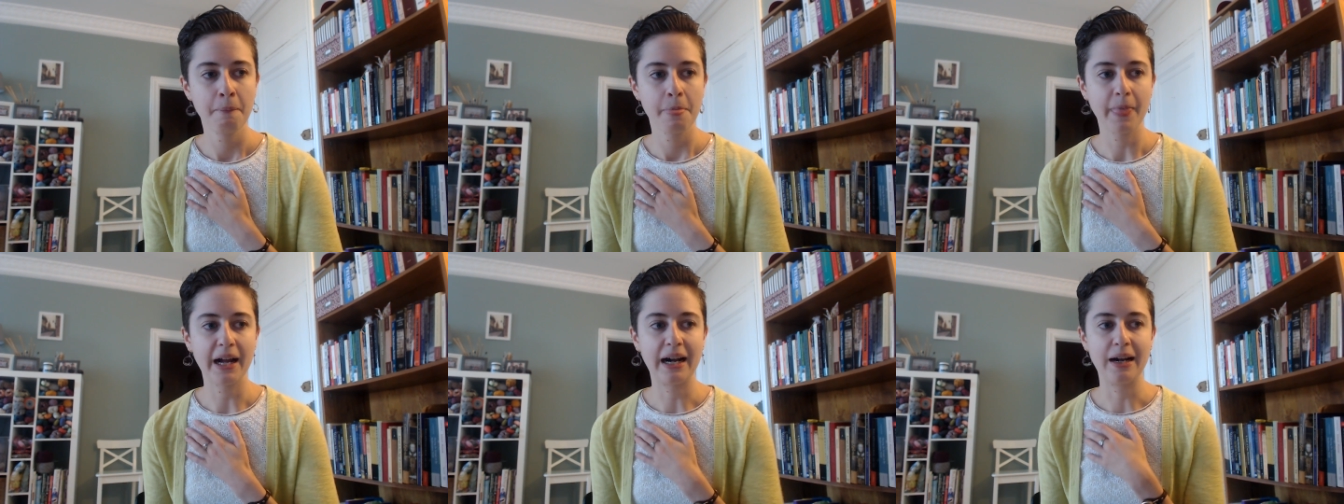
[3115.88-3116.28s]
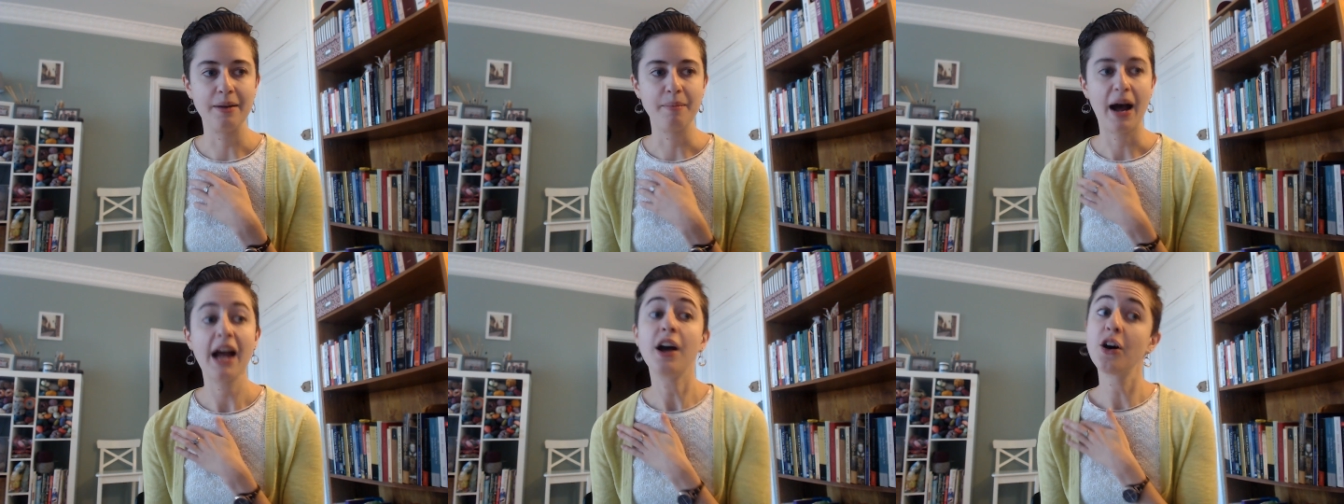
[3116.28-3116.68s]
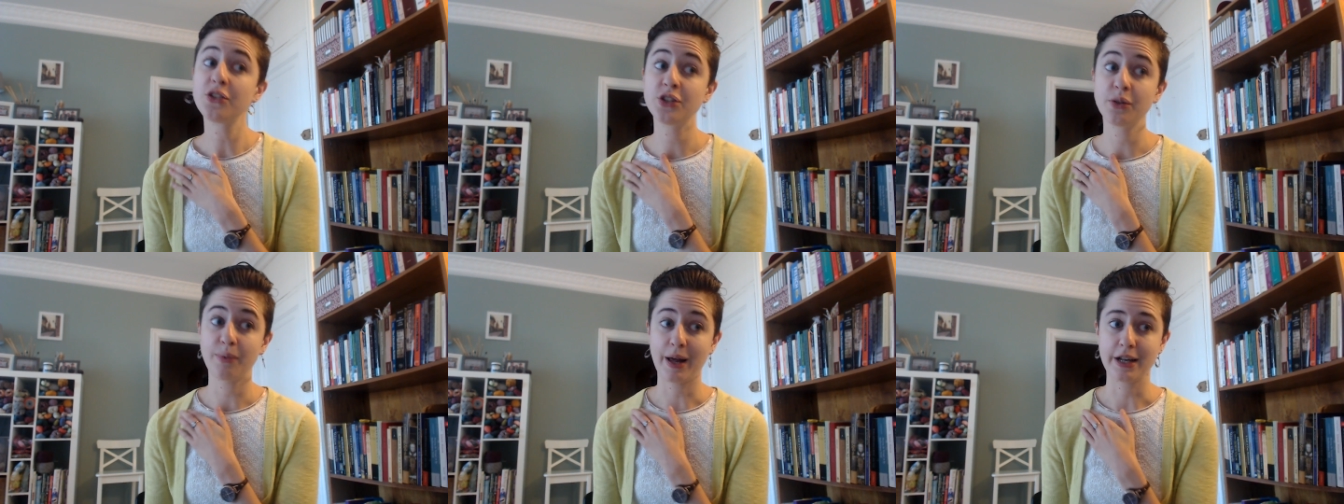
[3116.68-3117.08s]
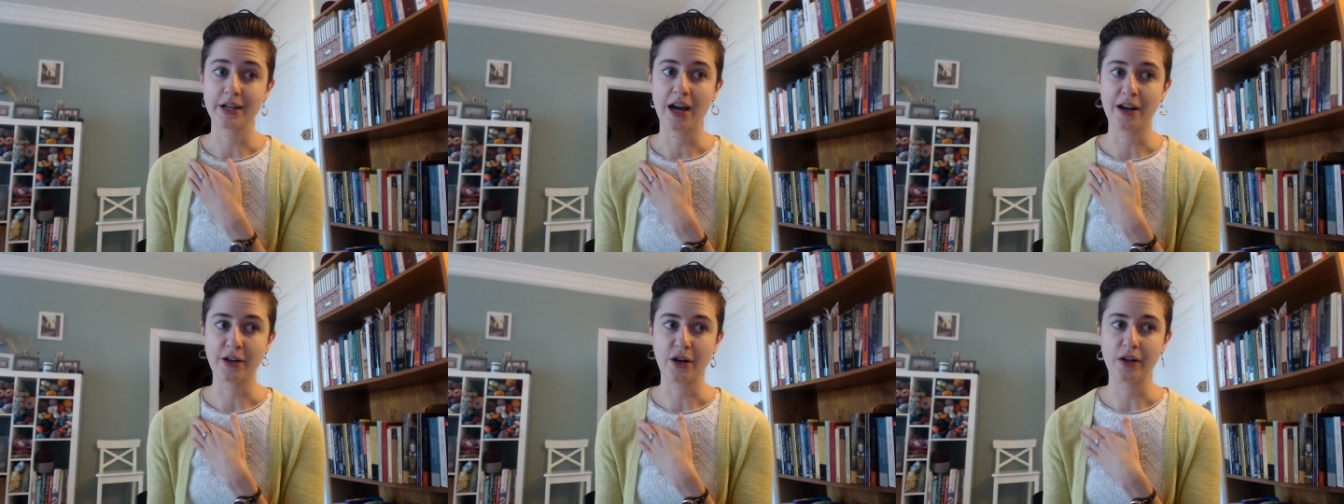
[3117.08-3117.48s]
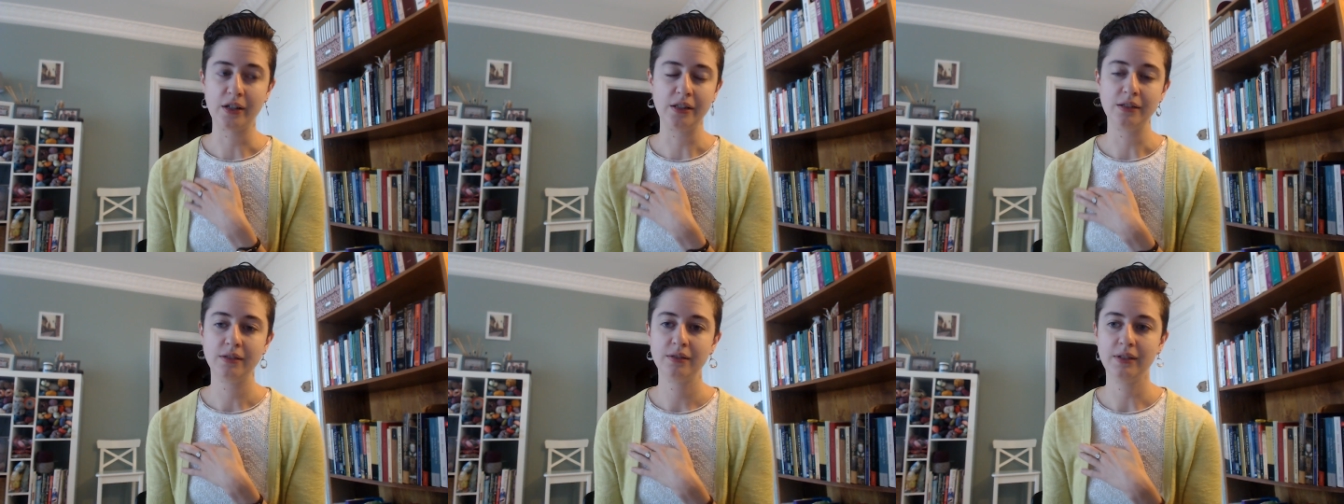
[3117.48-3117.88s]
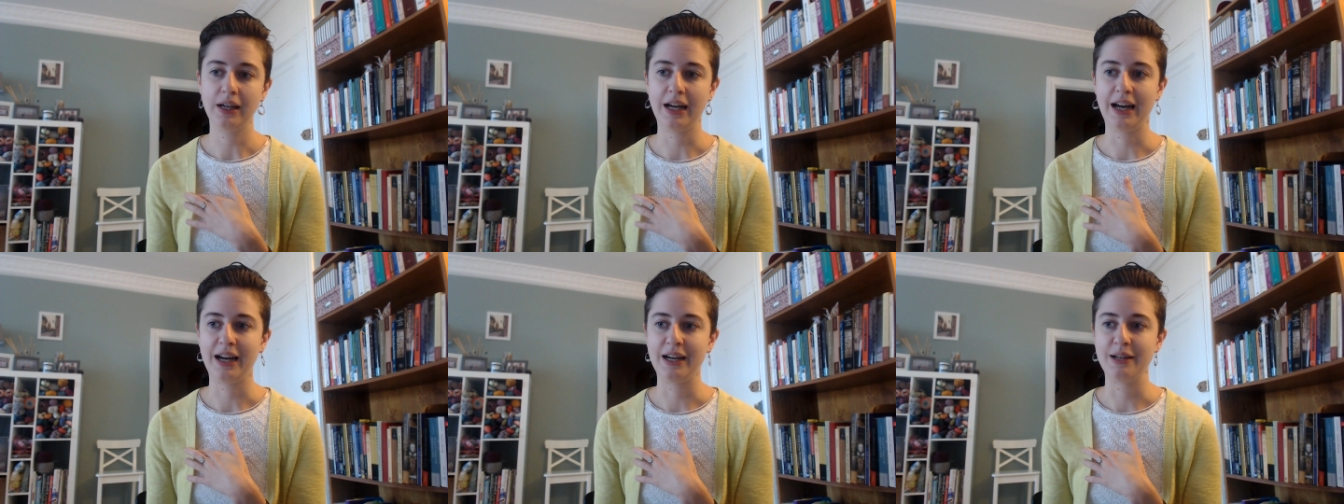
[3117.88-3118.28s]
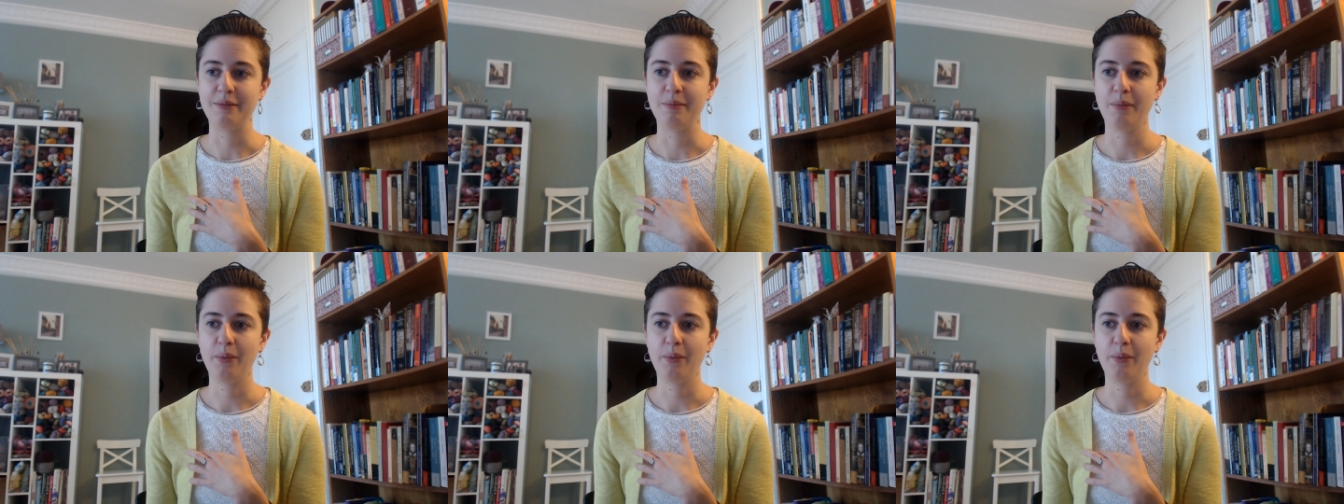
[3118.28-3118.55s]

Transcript: Um, I also read Gone Girl um,